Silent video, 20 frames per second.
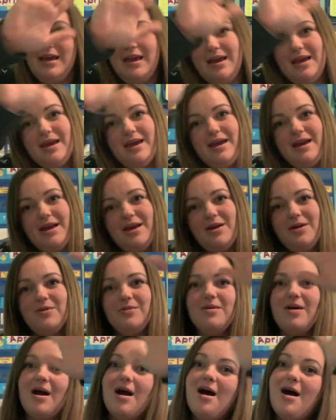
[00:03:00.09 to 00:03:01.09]

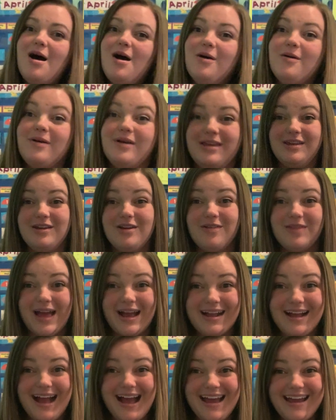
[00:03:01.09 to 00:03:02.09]
Hero. know
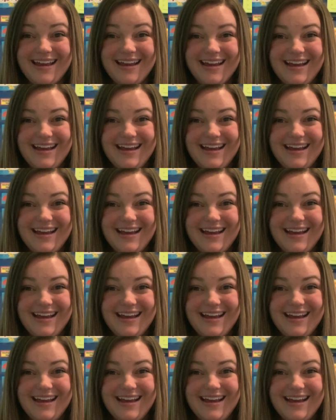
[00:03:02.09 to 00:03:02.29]
that guy?